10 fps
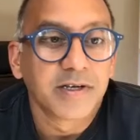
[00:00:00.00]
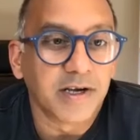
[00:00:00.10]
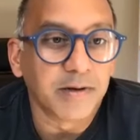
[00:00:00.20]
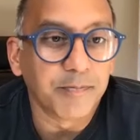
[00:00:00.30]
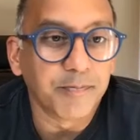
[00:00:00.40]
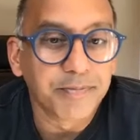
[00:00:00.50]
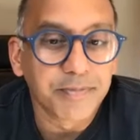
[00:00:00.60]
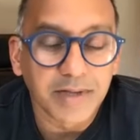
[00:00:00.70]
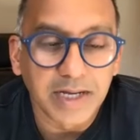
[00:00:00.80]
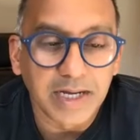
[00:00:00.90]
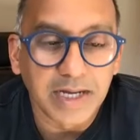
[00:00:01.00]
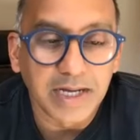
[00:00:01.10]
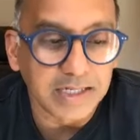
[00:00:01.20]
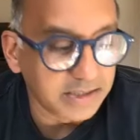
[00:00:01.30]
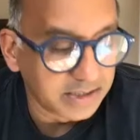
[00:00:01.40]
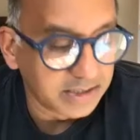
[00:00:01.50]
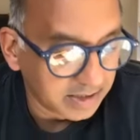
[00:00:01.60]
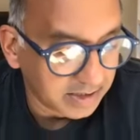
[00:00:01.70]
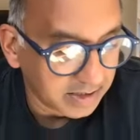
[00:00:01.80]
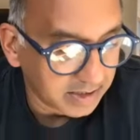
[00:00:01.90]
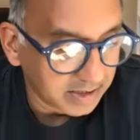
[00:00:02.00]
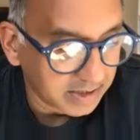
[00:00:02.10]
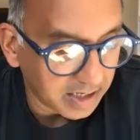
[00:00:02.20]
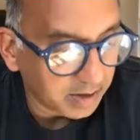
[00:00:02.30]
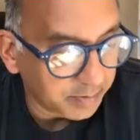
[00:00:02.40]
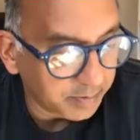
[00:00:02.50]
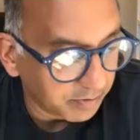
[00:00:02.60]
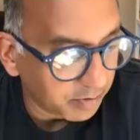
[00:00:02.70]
And ended up in a